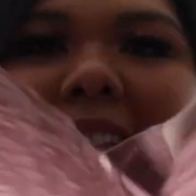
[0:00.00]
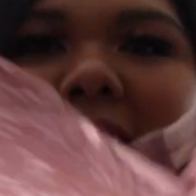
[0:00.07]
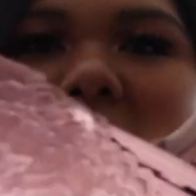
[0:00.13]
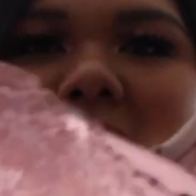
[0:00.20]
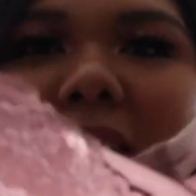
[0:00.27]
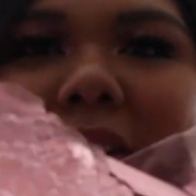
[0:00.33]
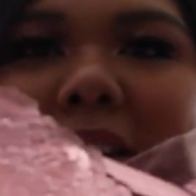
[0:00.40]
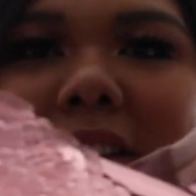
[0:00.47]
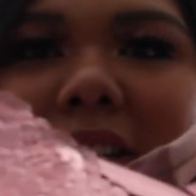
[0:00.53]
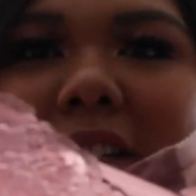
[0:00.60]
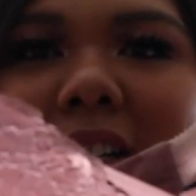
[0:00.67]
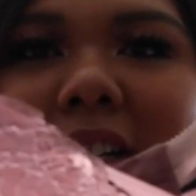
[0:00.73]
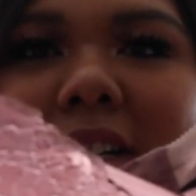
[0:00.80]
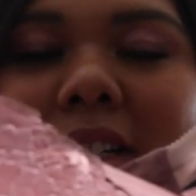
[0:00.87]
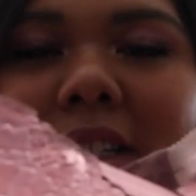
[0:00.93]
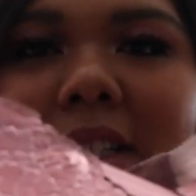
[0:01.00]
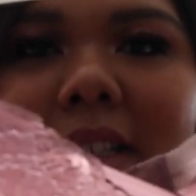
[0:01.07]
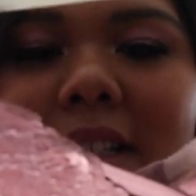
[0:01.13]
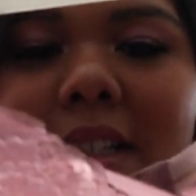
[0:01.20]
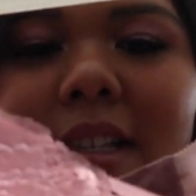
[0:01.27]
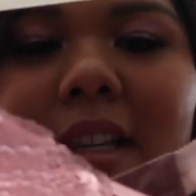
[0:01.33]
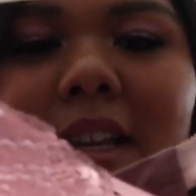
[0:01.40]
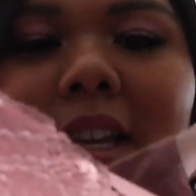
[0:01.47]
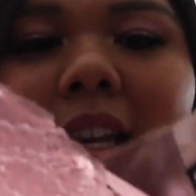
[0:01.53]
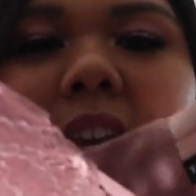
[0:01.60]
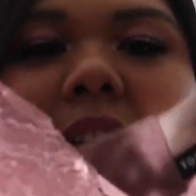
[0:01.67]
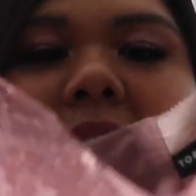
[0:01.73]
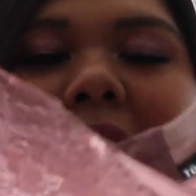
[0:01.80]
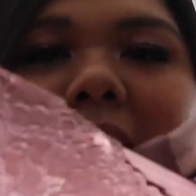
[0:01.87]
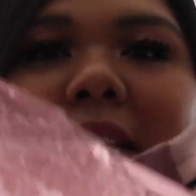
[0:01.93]
This is how it looks.
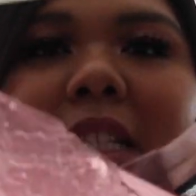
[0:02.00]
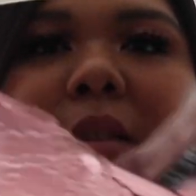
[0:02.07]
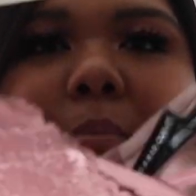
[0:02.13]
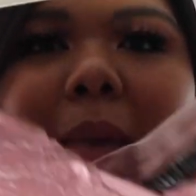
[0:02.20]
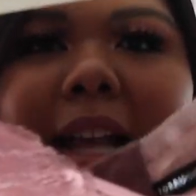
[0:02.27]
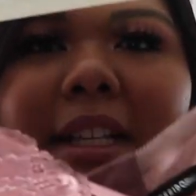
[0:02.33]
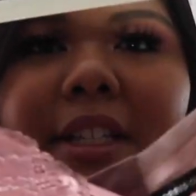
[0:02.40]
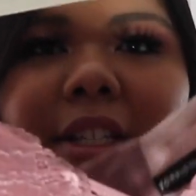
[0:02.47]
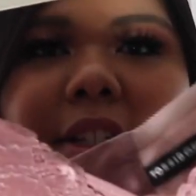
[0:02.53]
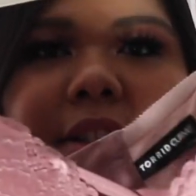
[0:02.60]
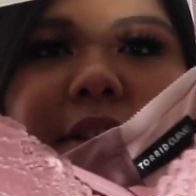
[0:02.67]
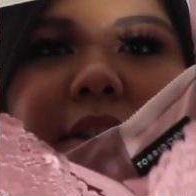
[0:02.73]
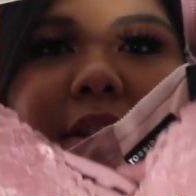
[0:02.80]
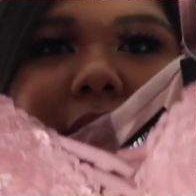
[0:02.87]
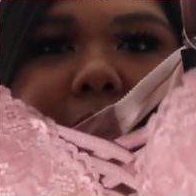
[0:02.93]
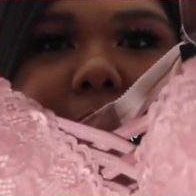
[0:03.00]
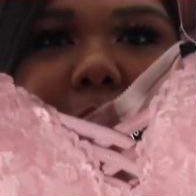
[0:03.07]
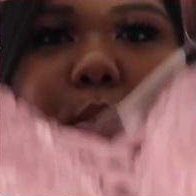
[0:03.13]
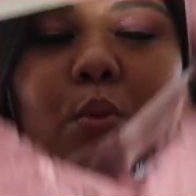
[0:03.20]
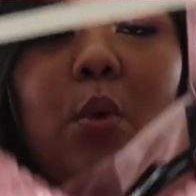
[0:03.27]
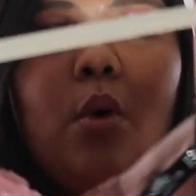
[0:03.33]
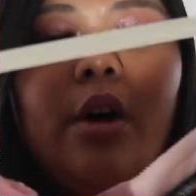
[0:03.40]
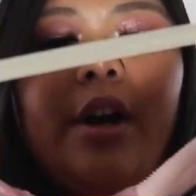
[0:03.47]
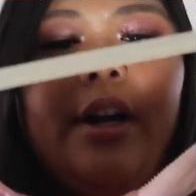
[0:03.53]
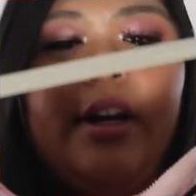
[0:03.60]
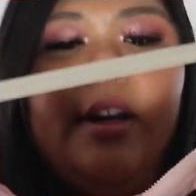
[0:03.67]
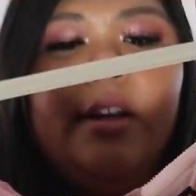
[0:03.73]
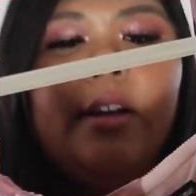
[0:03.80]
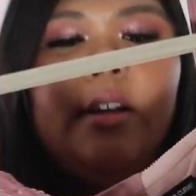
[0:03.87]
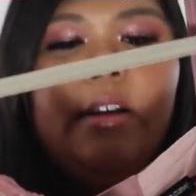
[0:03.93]
It's meant to be
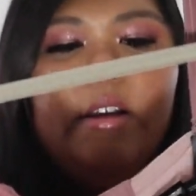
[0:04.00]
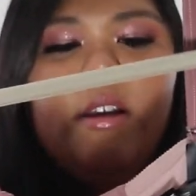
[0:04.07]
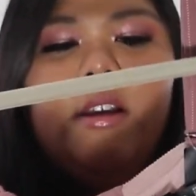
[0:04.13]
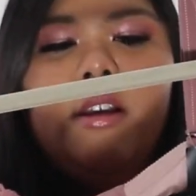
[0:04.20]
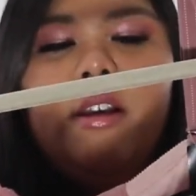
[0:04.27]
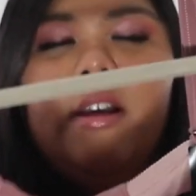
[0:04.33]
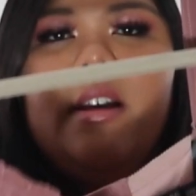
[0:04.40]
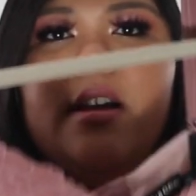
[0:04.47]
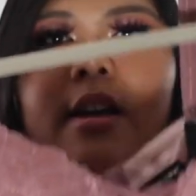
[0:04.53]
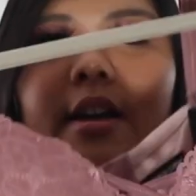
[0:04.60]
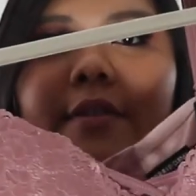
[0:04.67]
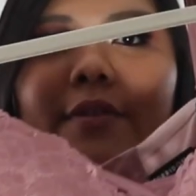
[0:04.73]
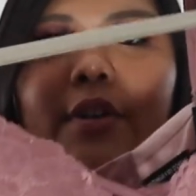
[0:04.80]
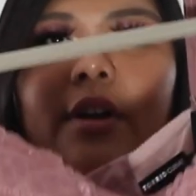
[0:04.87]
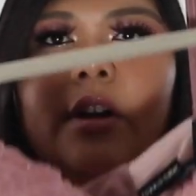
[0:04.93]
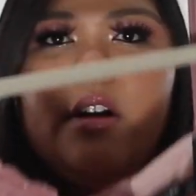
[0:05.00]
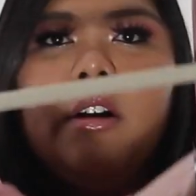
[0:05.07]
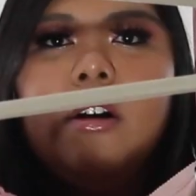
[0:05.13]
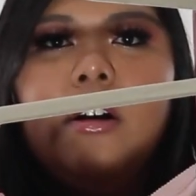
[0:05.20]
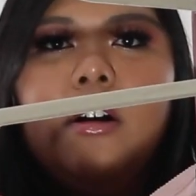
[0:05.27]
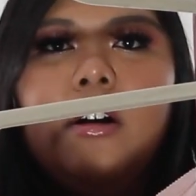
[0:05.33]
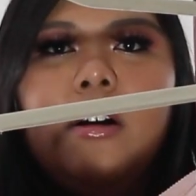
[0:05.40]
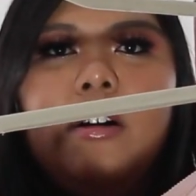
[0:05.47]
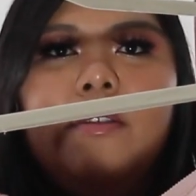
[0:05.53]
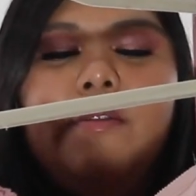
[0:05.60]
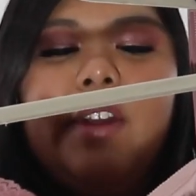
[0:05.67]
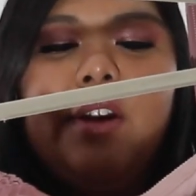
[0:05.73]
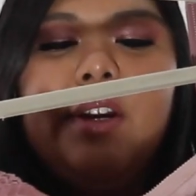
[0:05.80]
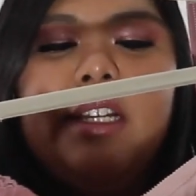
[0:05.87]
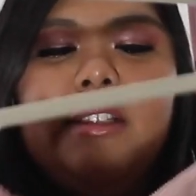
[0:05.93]
worn for
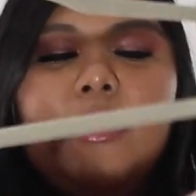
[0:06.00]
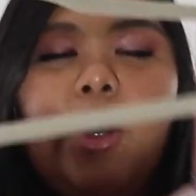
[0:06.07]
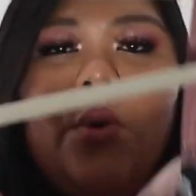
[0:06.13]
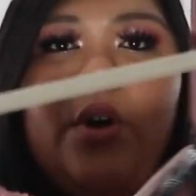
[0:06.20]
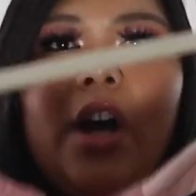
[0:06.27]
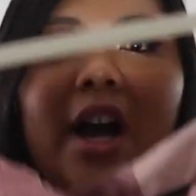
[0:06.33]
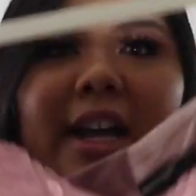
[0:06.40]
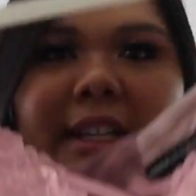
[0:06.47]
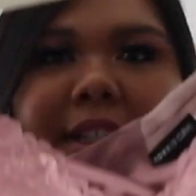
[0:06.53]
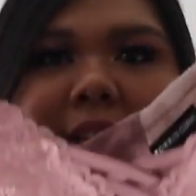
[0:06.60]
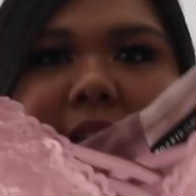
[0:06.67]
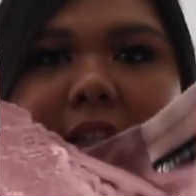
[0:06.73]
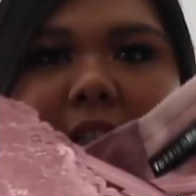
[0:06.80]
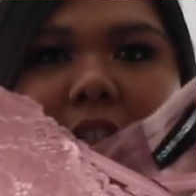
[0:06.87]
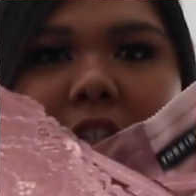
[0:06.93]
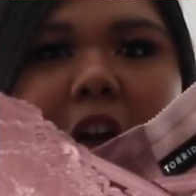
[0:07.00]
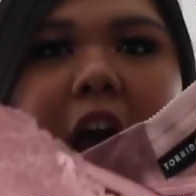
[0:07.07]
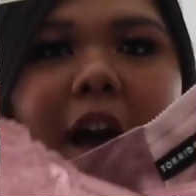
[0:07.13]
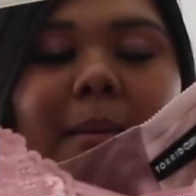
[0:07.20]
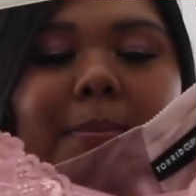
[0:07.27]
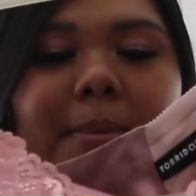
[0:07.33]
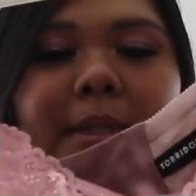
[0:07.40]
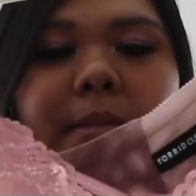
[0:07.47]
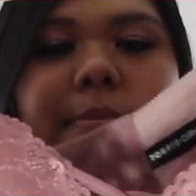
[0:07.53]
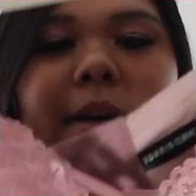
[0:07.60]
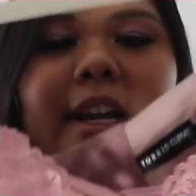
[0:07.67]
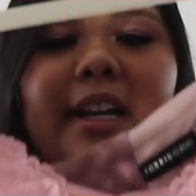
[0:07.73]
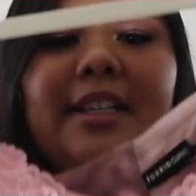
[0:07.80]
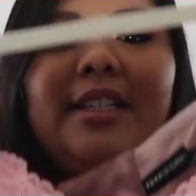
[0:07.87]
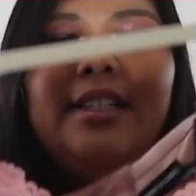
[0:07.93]
very low cut tops,
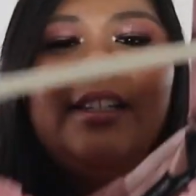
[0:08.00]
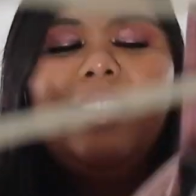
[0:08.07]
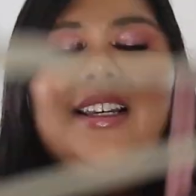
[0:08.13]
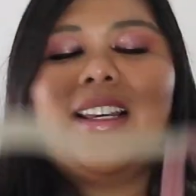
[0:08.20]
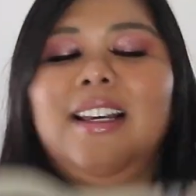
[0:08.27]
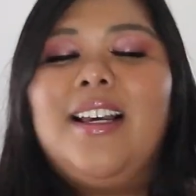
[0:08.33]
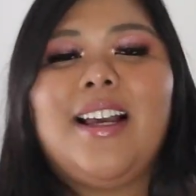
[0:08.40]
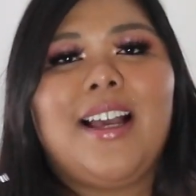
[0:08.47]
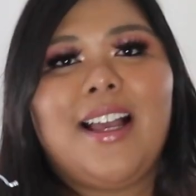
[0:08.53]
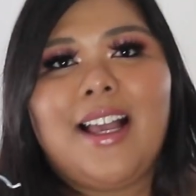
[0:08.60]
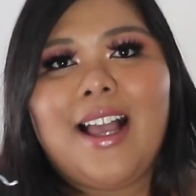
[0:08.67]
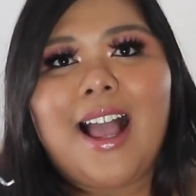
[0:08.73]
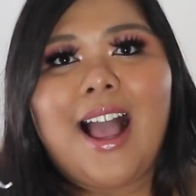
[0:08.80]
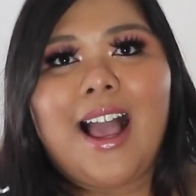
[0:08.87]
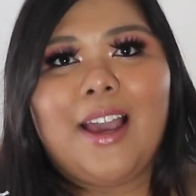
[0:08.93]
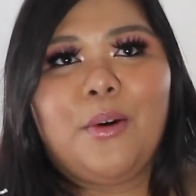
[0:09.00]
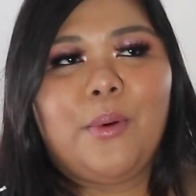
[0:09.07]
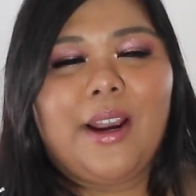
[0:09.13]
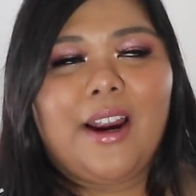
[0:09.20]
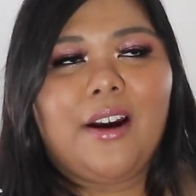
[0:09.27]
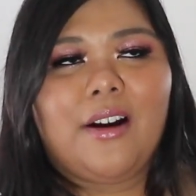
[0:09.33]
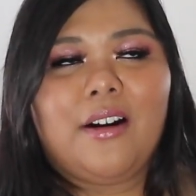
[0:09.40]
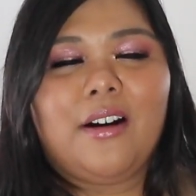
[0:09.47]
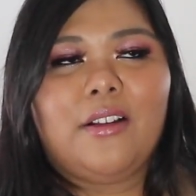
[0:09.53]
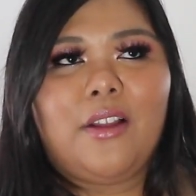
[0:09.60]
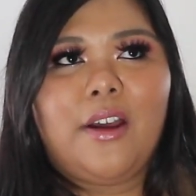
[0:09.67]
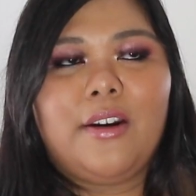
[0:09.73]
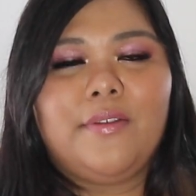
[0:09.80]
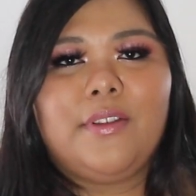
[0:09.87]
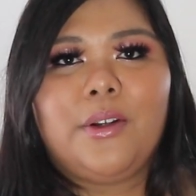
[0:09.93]
but I wear a
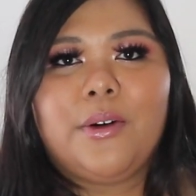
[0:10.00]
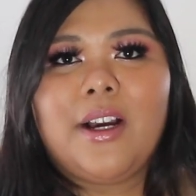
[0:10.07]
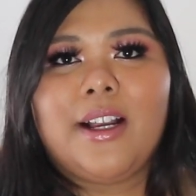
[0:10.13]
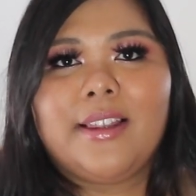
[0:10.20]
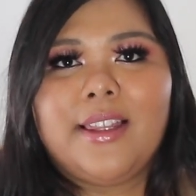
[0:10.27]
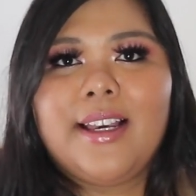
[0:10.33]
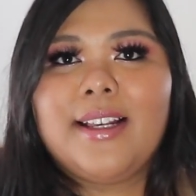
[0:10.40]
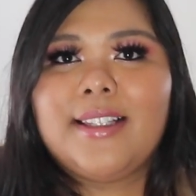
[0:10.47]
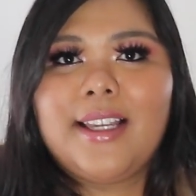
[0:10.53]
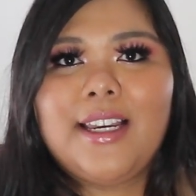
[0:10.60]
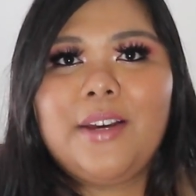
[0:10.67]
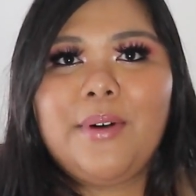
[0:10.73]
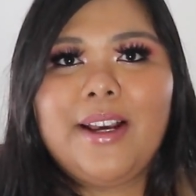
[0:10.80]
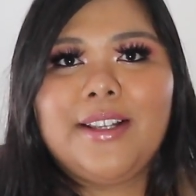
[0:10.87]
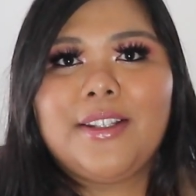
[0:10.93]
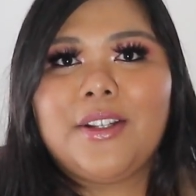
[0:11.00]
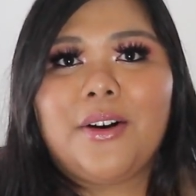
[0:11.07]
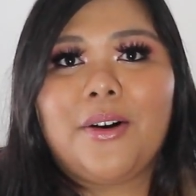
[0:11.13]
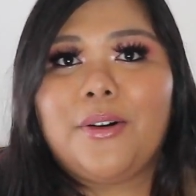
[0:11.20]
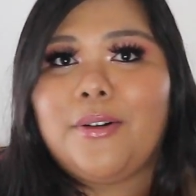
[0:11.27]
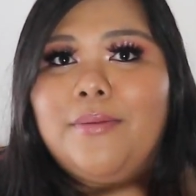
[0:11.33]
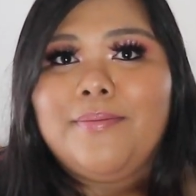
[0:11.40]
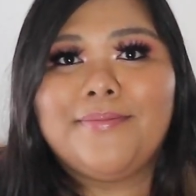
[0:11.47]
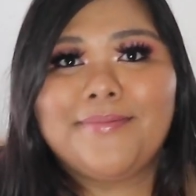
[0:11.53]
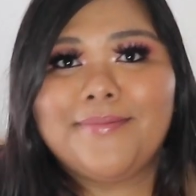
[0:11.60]
lot of low cut things anyway, so.